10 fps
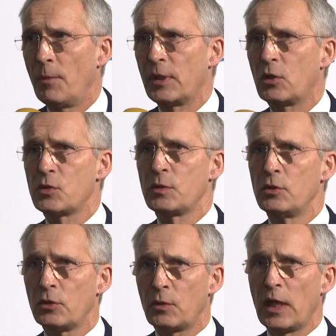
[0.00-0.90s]
because we
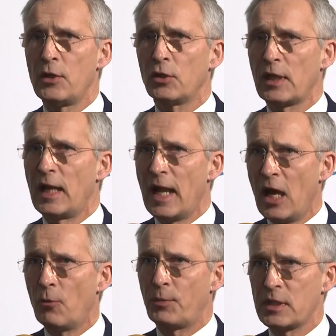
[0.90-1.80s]
cannot
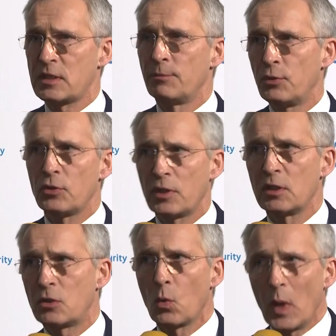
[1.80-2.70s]
allow President
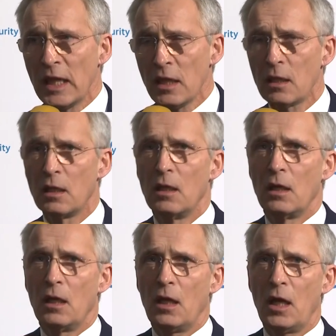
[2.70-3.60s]
Putin to win
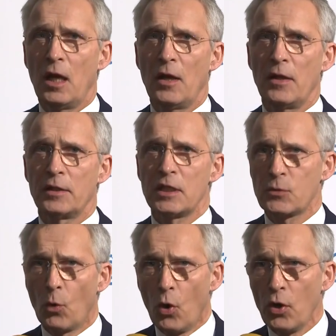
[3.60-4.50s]

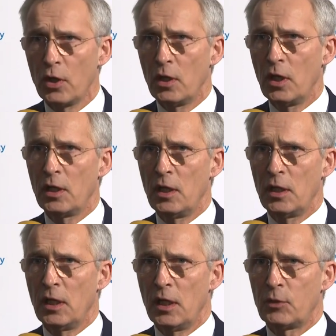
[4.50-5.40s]
this war.
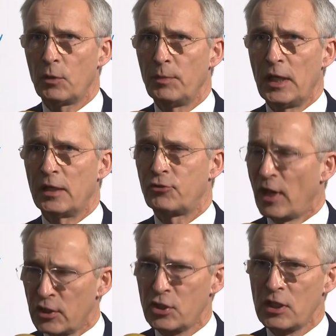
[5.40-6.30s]
It will be a
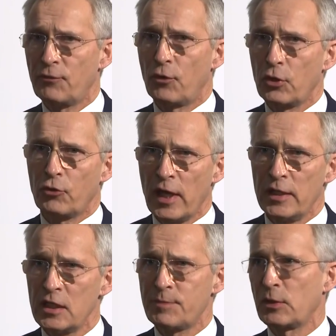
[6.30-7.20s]
tragedy for the
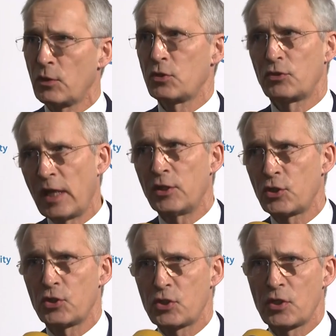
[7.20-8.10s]
Ukrainians, but also
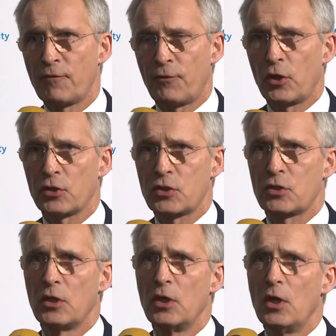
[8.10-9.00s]
dangerous for
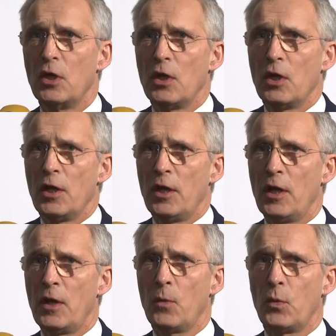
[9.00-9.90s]
us.
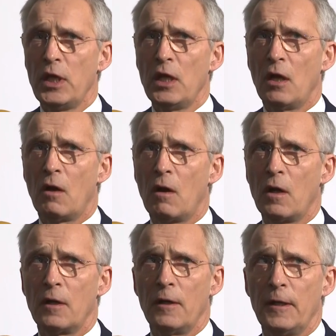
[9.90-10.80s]
We
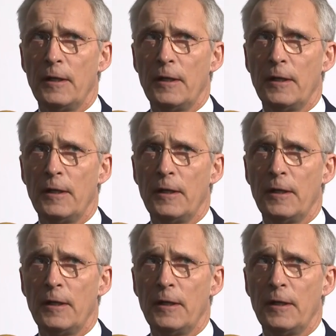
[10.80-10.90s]
are